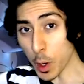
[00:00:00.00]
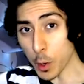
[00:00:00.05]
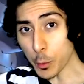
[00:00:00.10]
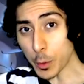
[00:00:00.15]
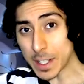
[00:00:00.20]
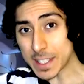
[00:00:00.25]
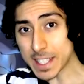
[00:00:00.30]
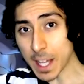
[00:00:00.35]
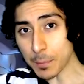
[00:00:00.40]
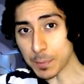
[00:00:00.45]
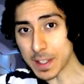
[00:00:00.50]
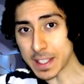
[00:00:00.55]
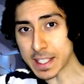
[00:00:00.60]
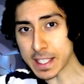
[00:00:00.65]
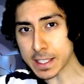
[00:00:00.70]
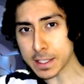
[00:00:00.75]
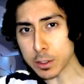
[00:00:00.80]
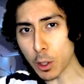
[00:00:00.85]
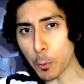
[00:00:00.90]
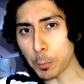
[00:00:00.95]
what is up? This
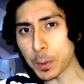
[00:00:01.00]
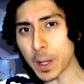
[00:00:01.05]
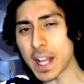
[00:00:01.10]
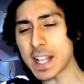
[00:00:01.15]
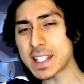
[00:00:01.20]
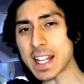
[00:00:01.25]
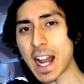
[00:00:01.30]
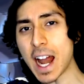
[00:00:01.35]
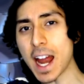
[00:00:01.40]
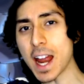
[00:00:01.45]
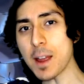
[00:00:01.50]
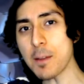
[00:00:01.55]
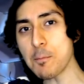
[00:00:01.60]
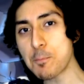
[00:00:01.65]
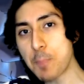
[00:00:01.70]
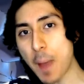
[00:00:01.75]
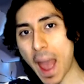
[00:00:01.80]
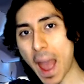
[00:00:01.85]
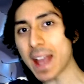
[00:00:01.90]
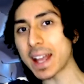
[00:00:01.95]
is Slow Plays, and I am
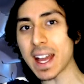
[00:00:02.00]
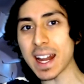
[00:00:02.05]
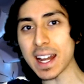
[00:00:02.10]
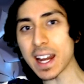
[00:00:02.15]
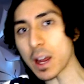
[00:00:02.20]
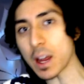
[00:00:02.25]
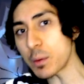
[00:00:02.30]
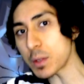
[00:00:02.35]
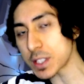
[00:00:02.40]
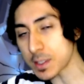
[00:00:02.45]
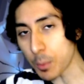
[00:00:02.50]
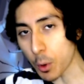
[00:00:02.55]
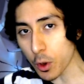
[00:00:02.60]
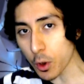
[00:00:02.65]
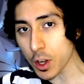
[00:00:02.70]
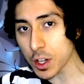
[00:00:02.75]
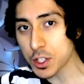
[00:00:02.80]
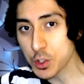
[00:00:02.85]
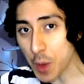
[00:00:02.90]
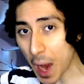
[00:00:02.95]
back at it again with some
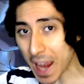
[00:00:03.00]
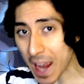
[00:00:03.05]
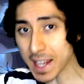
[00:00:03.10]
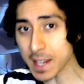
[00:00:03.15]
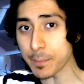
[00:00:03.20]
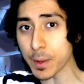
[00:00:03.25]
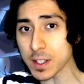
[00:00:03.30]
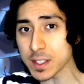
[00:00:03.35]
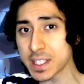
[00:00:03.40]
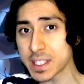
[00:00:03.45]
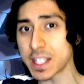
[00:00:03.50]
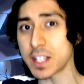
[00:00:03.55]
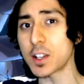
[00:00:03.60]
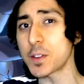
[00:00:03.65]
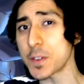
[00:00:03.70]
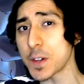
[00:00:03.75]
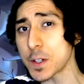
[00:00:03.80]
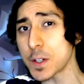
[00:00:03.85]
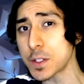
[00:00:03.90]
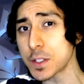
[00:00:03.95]
more Dragon Ball
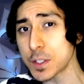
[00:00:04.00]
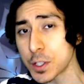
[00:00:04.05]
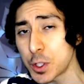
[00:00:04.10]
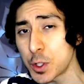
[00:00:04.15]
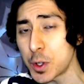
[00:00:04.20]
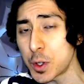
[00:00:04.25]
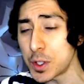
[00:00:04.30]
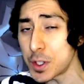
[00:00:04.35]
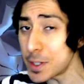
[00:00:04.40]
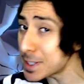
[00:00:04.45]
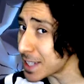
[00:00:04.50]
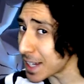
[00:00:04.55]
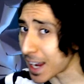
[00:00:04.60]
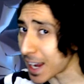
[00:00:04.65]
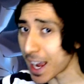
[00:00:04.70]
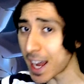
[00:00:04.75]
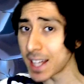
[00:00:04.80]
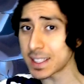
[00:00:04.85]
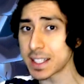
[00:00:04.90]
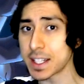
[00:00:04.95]
Xenoverse 2 news and
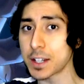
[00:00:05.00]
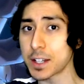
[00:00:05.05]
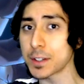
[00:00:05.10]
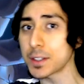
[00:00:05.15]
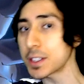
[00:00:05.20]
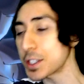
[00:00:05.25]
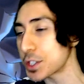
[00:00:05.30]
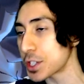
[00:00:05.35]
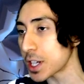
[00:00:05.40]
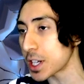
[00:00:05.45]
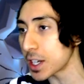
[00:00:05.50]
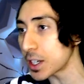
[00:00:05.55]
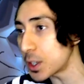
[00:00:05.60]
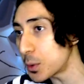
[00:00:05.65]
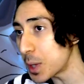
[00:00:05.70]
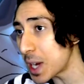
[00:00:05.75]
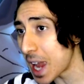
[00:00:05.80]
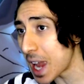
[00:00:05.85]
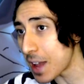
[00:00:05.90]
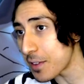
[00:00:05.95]
content here on the channel.
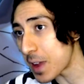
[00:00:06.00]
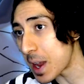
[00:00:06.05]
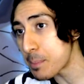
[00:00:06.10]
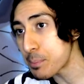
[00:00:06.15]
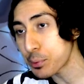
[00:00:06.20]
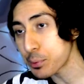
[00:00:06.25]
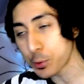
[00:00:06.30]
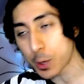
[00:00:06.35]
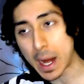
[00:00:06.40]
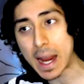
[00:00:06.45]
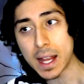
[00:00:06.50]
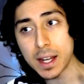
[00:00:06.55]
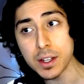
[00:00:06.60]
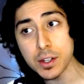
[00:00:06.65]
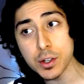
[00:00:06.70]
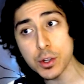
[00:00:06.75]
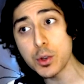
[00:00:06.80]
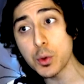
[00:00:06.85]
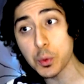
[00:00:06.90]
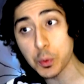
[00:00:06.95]
We have a brand
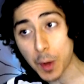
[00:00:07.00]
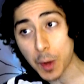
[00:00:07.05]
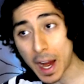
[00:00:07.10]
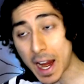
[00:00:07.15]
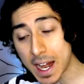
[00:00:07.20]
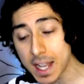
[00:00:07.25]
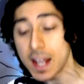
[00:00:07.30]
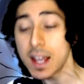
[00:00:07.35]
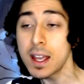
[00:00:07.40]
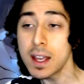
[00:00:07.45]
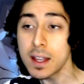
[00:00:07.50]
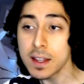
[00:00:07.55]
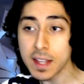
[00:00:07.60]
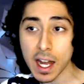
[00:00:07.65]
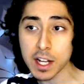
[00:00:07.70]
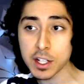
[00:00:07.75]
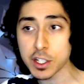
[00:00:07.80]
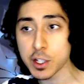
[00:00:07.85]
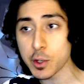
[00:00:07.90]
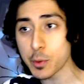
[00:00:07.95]
new raid that
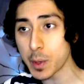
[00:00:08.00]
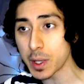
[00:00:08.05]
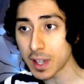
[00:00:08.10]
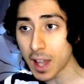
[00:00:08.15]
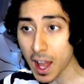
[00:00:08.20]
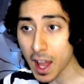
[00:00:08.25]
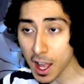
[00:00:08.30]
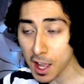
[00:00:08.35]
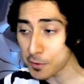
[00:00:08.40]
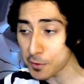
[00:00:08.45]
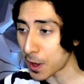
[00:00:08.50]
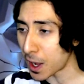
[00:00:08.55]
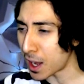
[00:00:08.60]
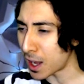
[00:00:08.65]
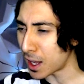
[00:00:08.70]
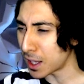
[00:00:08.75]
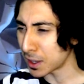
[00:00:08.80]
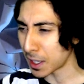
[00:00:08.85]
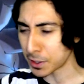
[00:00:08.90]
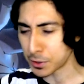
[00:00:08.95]
actually went live
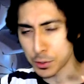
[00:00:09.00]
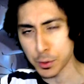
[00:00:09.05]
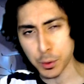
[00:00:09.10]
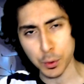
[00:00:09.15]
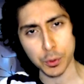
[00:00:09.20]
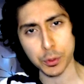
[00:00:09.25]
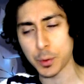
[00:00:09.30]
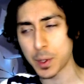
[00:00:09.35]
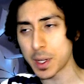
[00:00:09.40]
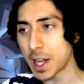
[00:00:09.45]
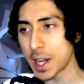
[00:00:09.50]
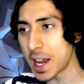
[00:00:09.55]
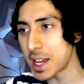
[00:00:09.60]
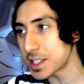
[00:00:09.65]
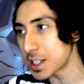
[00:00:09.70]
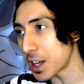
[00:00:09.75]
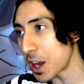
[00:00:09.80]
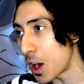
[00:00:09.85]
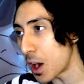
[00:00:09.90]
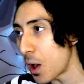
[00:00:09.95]
like 2 or 3 days
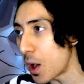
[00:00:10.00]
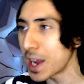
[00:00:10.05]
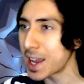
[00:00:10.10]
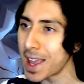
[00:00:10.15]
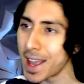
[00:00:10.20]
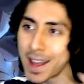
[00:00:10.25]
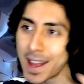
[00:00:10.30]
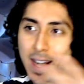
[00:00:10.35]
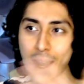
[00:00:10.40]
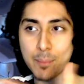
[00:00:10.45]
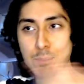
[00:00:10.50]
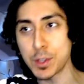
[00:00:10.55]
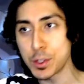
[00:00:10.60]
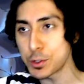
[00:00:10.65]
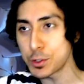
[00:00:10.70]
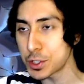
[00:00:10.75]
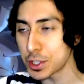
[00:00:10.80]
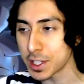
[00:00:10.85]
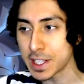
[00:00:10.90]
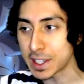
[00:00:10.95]
ago. Again, I'm
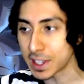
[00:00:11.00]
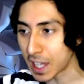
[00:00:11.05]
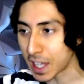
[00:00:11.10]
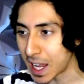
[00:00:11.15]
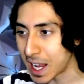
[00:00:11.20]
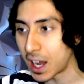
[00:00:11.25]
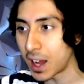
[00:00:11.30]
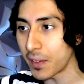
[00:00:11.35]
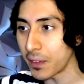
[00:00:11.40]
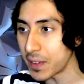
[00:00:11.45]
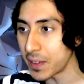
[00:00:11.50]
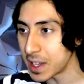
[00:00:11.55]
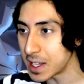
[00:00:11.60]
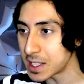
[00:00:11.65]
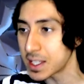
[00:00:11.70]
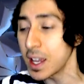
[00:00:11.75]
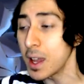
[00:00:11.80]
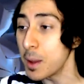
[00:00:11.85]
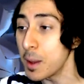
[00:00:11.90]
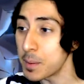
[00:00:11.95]
usually late on
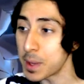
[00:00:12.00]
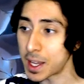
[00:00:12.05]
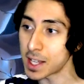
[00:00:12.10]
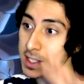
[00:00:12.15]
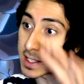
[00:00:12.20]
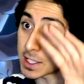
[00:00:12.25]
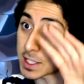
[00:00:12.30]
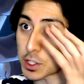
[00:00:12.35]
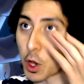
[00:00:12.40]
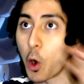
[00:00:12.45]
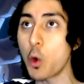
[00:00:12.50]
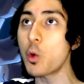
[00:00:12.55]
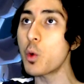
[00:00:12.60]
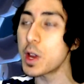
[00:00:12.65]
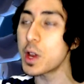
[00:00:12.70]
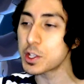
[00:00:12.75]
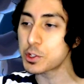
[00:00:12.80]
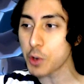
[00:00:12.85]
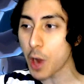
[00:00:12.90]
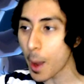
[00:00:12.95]
these because these
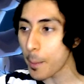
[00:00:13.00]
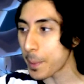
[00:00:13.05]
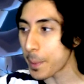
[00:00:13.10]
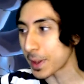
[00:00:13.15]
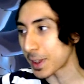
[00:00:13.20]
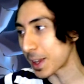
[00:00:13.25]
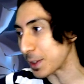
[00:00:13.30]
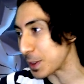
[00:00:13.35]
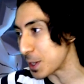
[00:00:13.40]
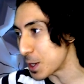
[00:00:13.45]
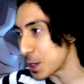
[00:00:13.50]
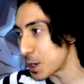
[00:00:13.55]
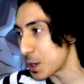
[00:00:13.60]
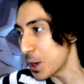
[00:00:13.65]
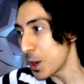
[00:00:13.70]
always drop at like the